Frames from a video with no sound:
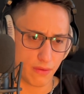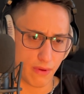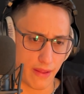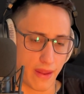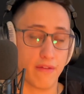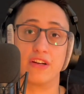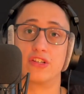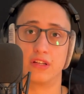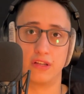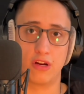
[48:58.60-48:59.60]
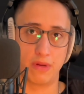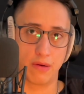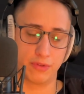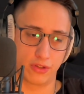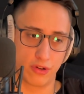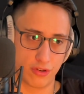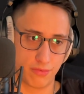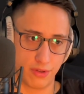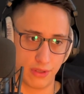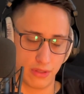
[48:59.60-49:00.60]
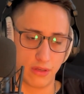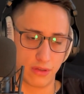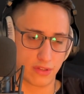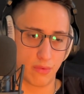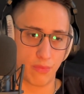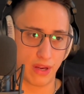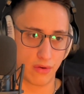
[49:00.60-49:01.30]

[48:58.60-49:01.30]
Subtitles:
then eventually, be able to contribute in, some way in